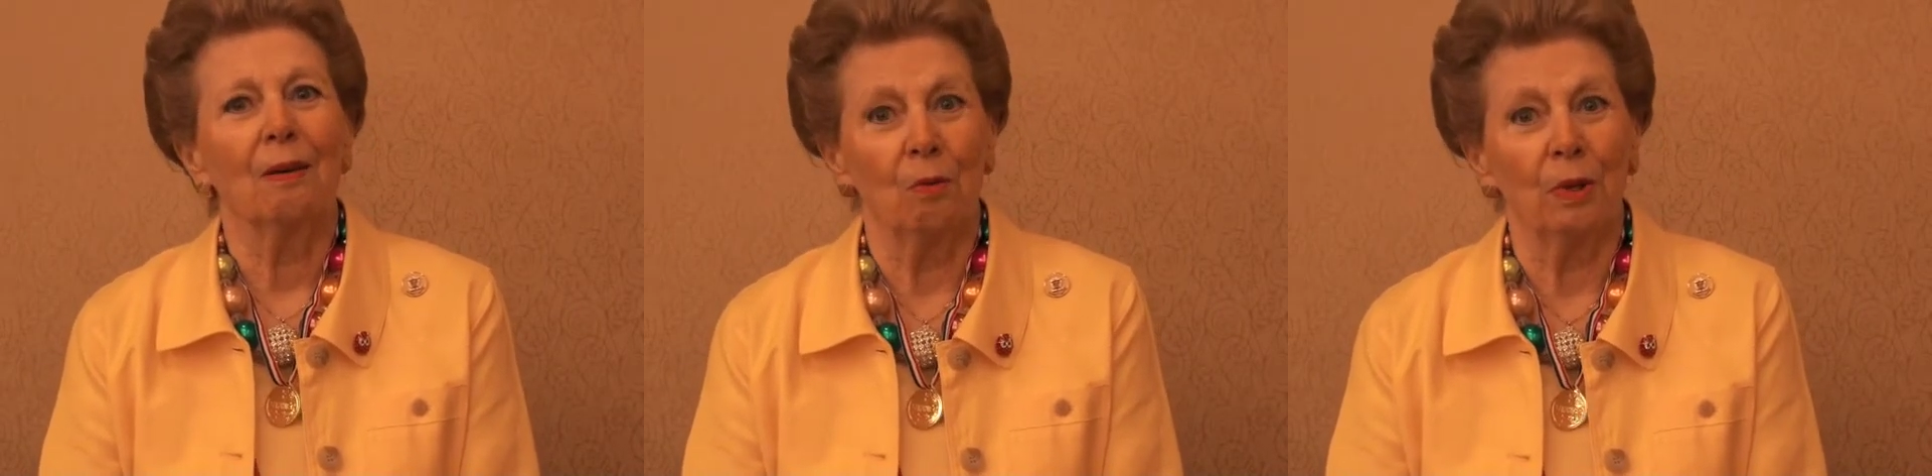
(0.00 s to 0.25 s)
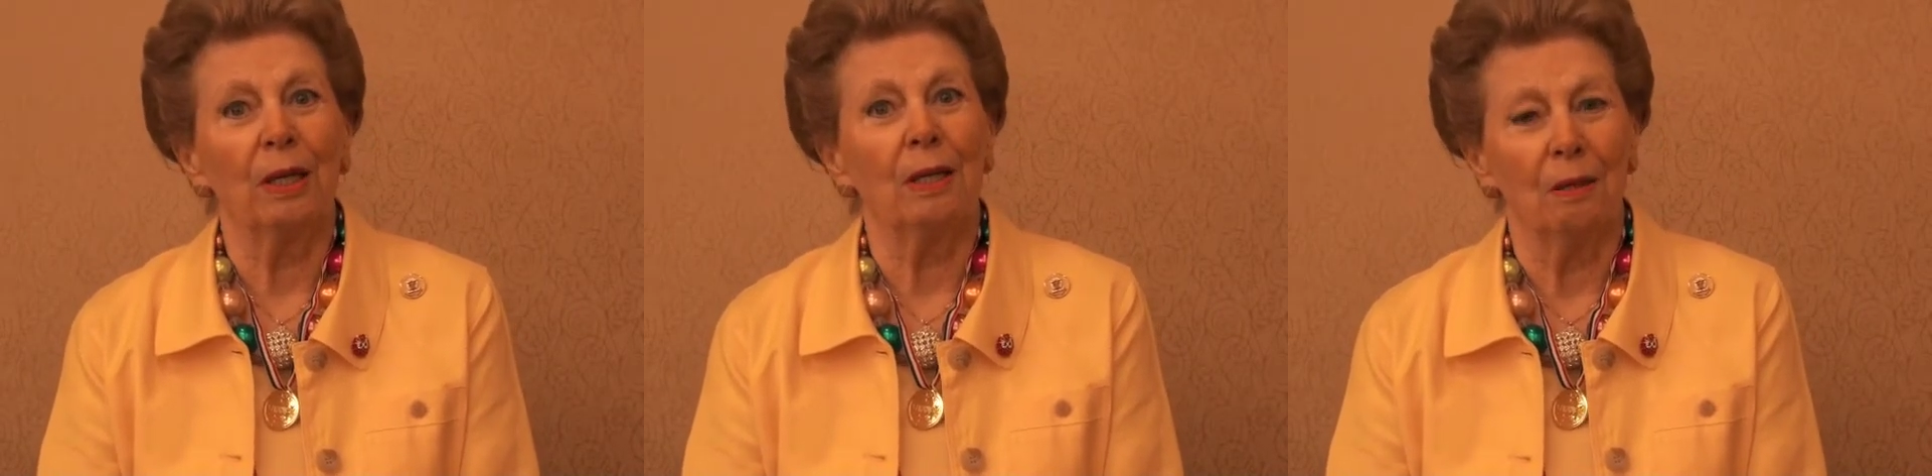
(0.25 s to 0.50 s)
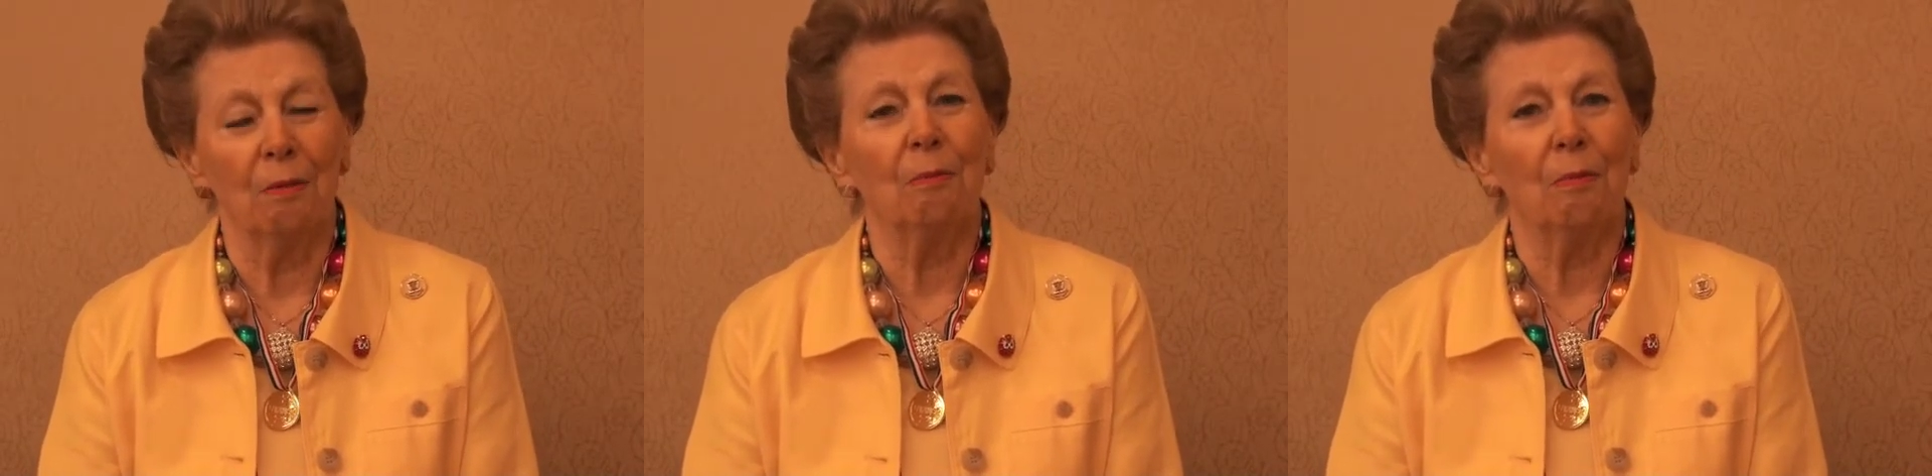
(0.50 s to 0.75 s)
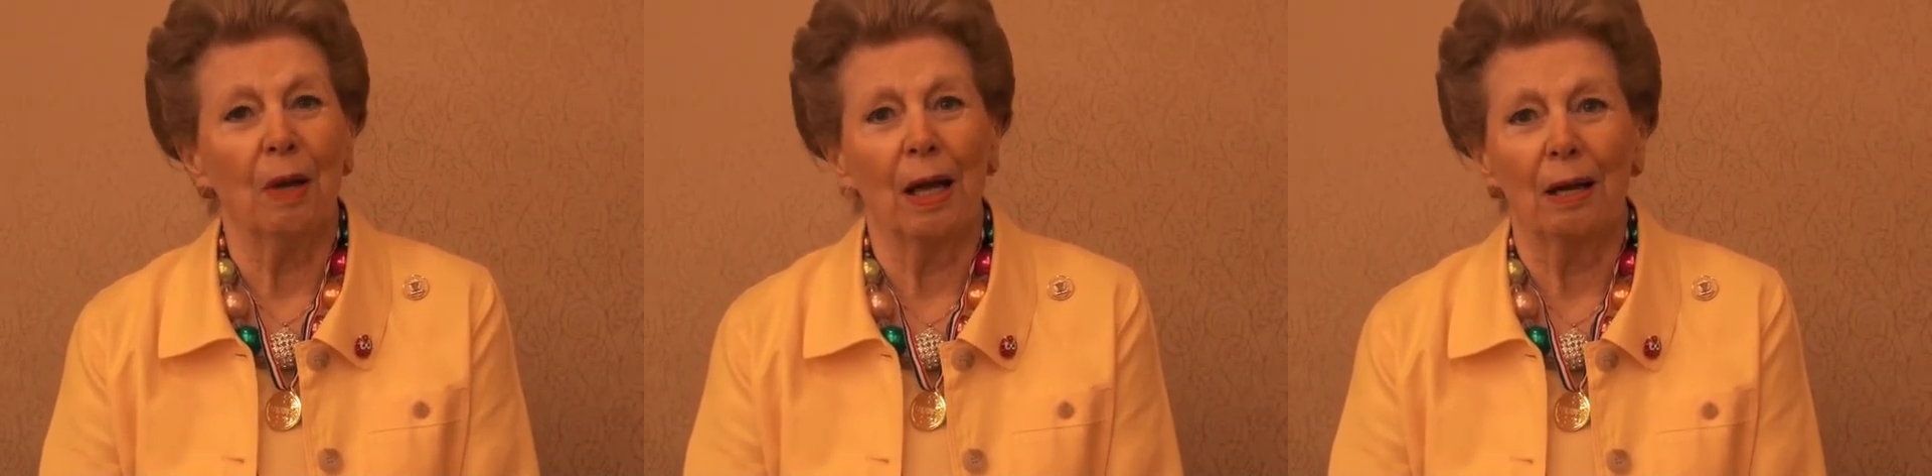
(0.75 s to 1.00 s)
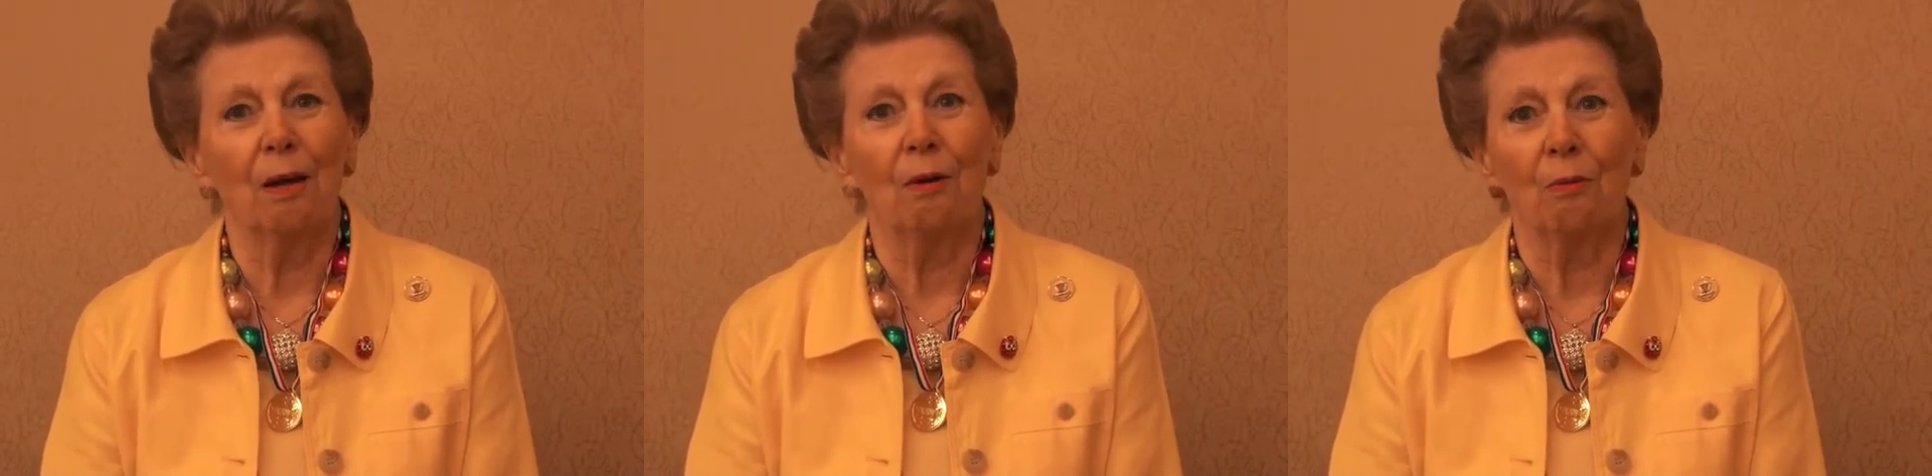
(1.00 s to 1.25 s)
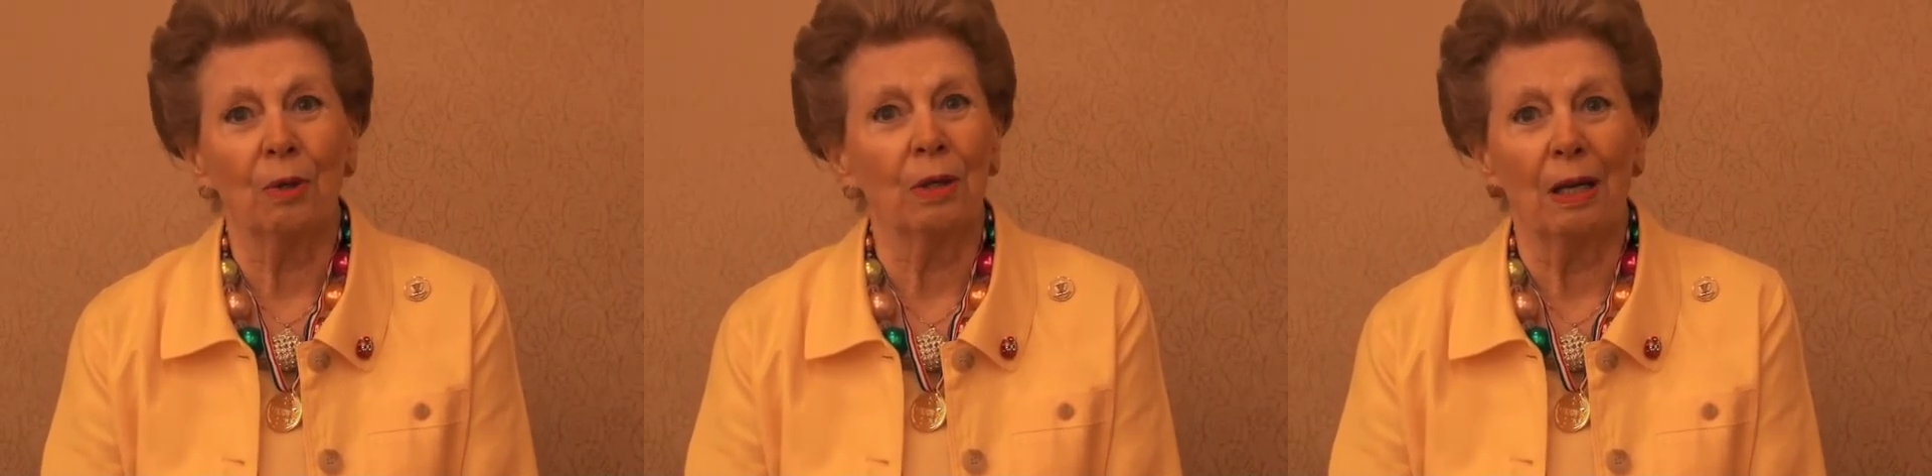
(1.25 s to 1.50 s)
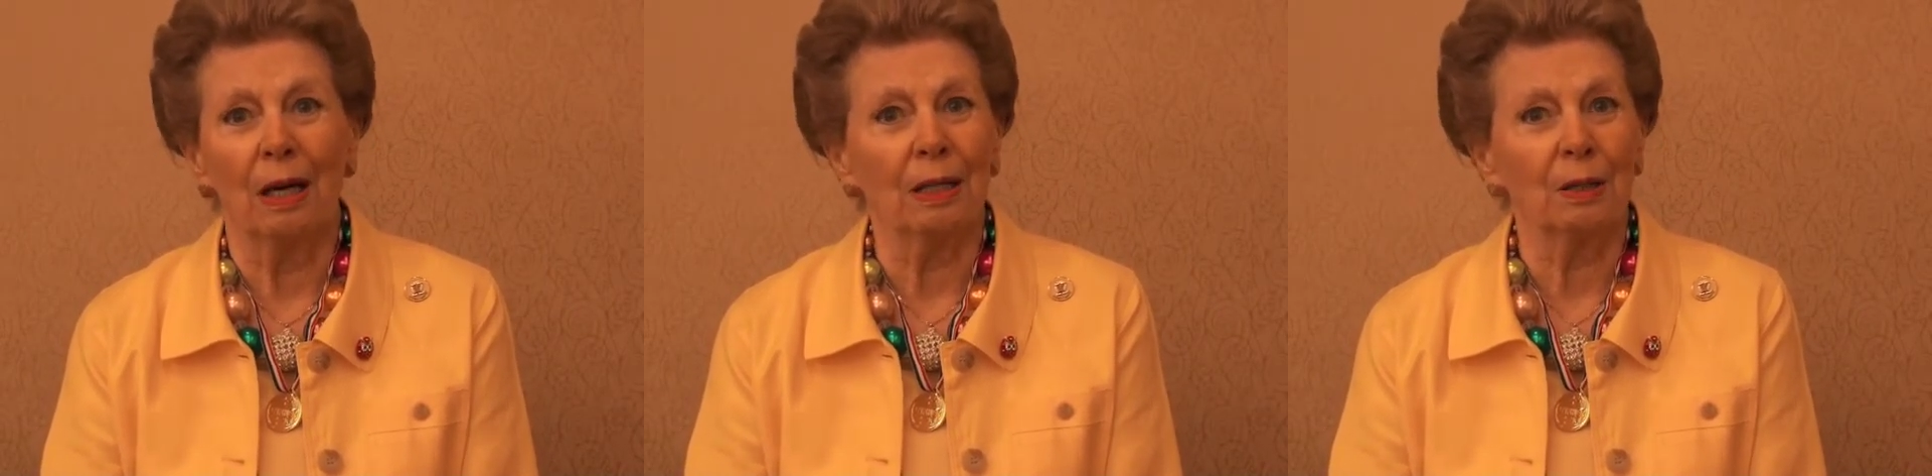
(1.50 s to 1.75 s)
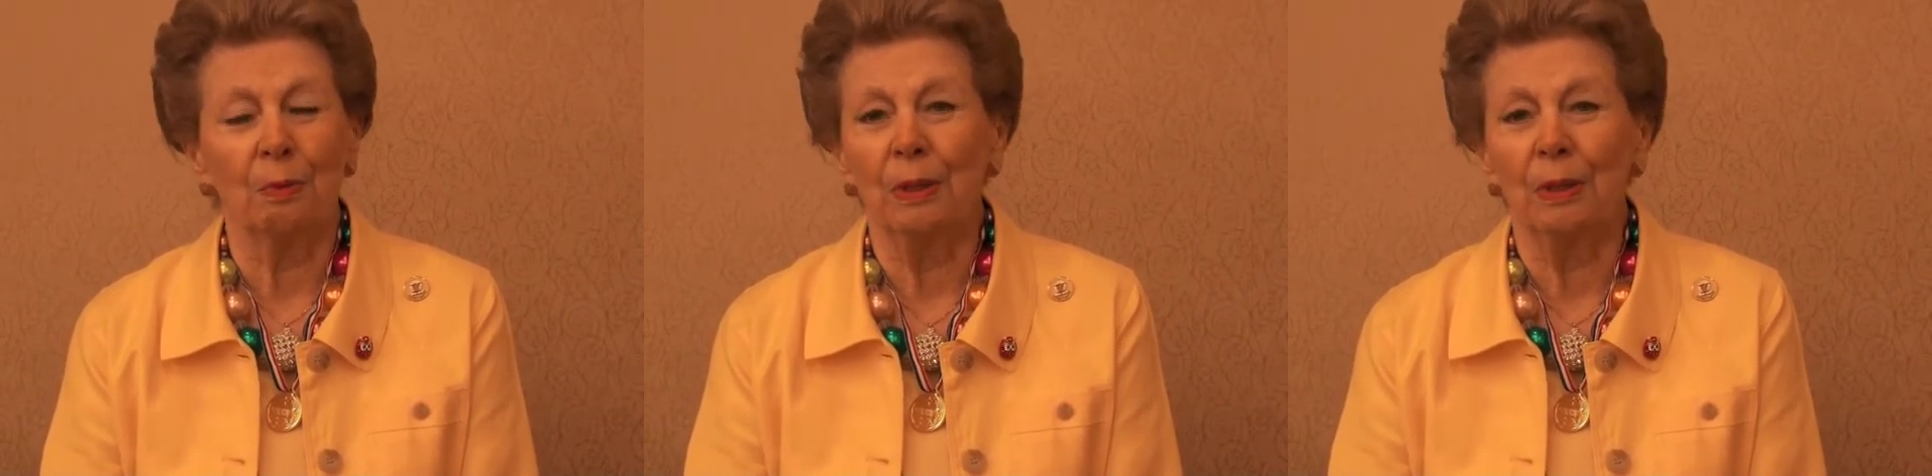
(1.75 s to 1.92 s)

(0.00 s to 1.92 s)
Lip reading: we realized